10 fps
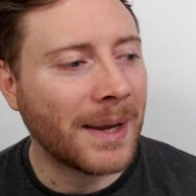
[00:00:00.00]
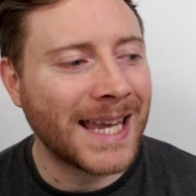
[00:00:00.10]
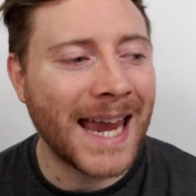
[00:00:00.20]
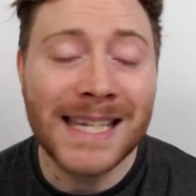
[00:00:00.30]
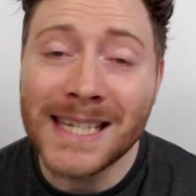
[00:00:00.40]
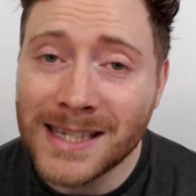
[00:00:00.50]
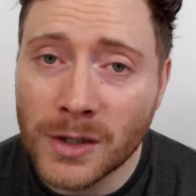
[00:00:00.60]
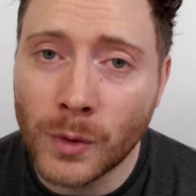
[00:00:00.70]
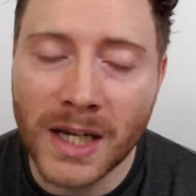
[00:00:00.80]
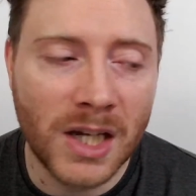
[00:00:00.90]
Katie's
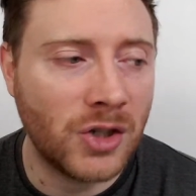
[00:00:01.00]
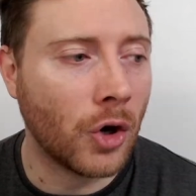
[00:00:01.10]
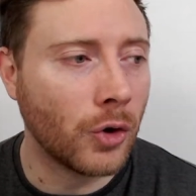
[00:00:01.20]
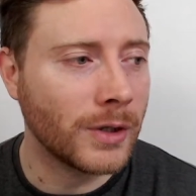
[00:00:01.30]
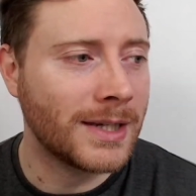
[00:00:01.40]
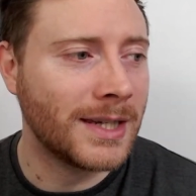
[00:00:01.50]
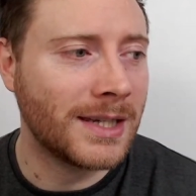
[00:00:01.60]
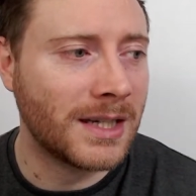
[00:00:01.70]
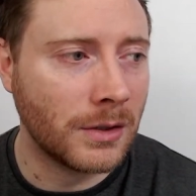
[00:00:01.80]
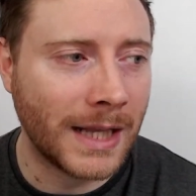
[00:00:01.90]
still here. Doris is
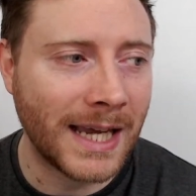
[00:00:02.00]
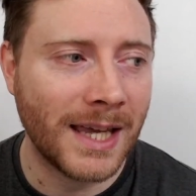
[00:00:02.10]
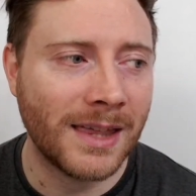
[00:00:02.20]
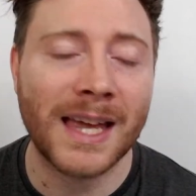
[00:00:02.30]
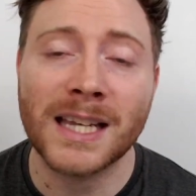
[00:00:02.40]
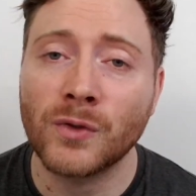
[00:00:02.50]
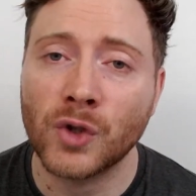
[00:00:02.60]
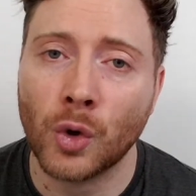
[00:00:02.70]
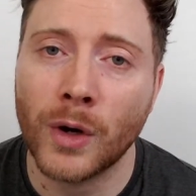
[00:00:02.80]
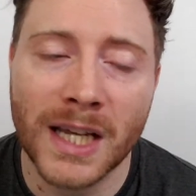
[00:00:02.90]
still here. Thanks for
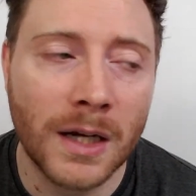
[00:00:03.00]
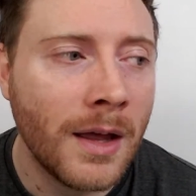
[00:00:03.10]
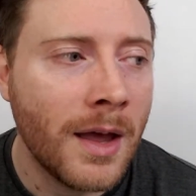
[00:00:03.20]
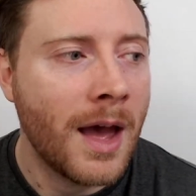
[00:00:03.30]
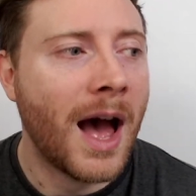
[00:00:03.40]
joining.